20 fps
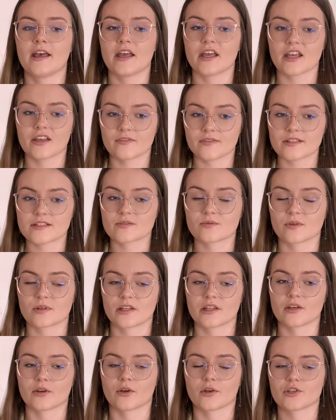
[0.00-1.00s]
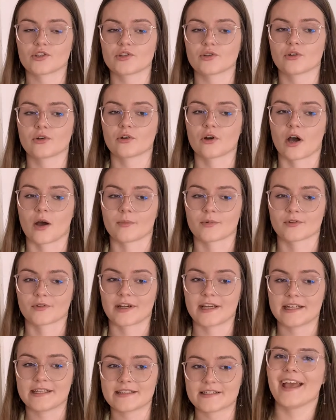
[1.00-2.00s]
if it's really going to
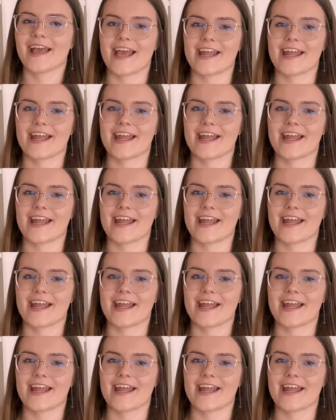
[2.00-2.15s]
cooperate.